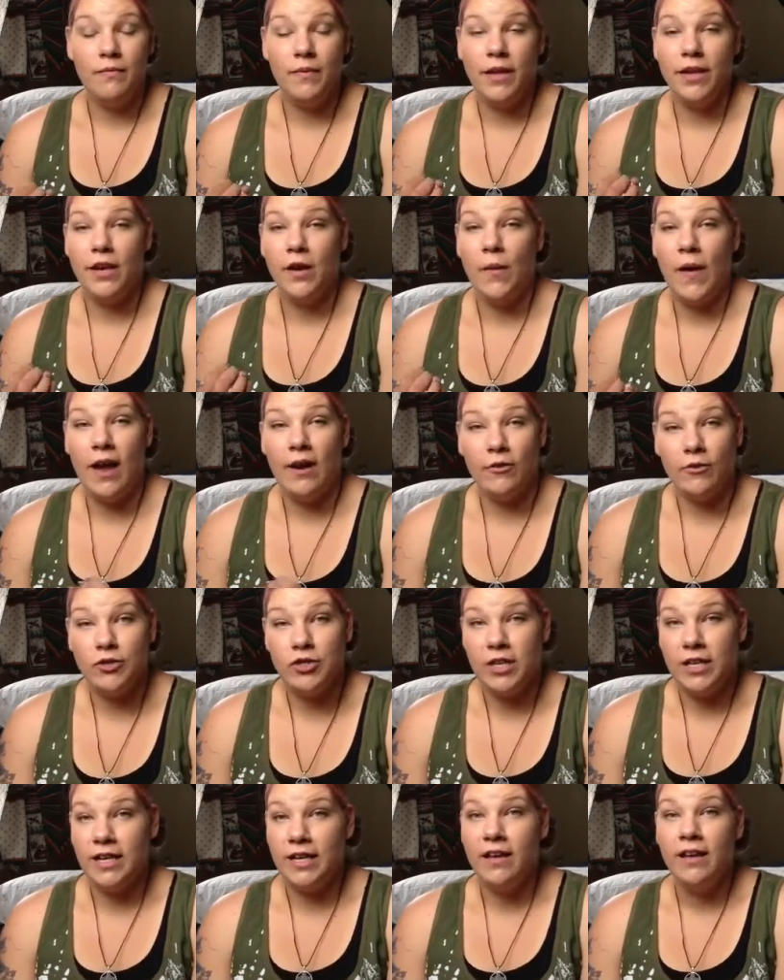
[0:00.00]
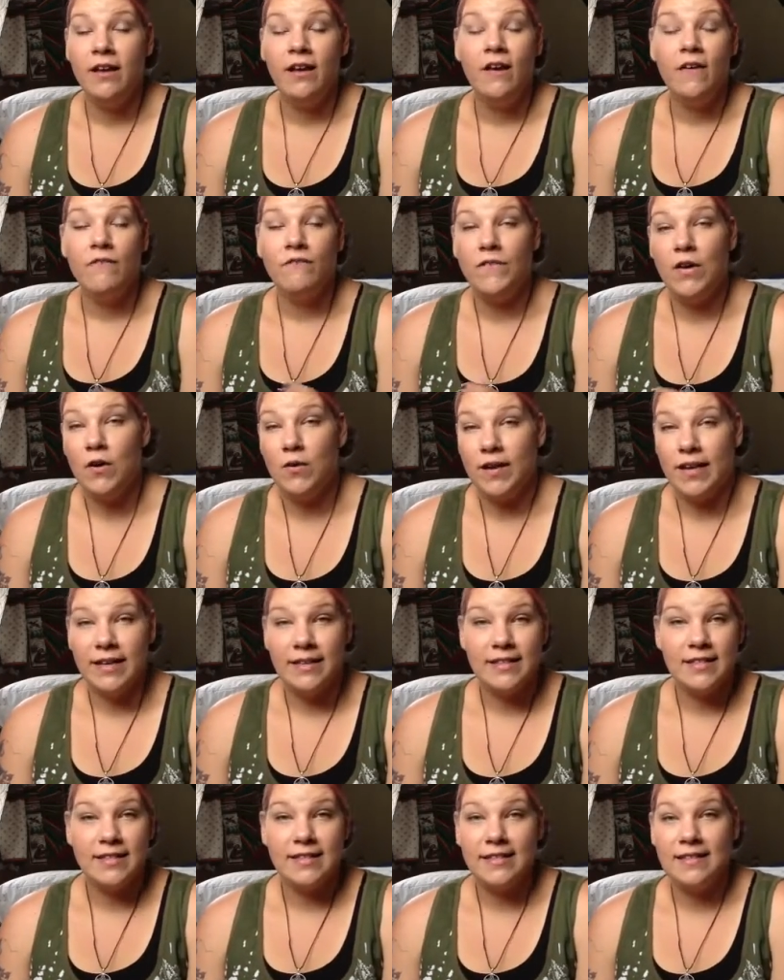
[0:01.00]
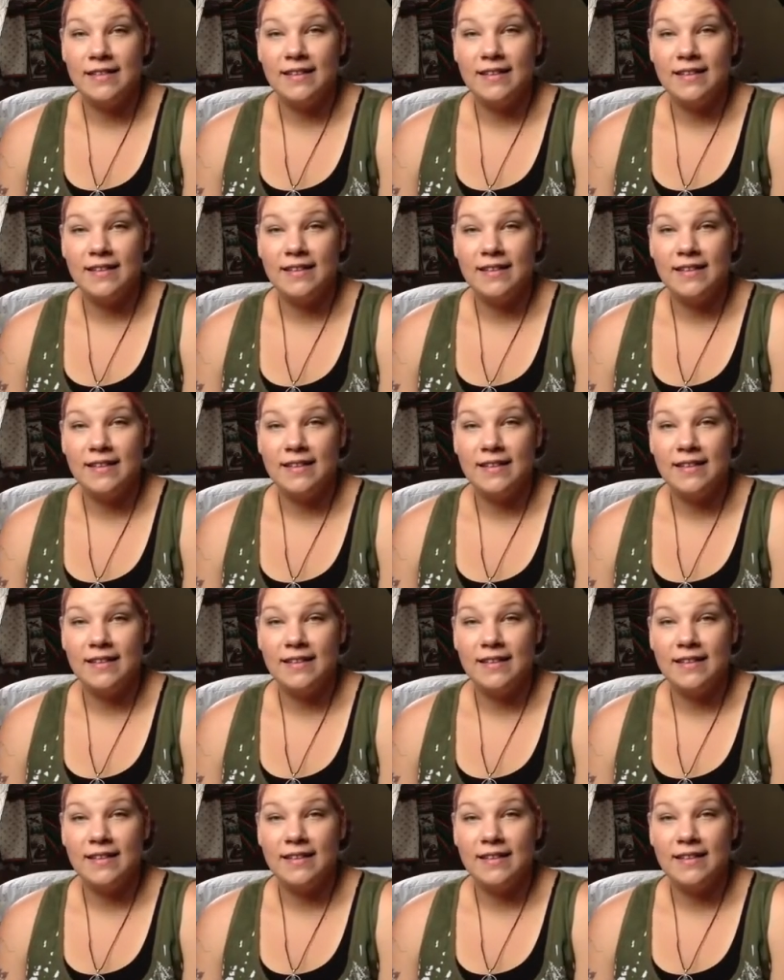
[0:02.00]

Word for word: you know, energy focus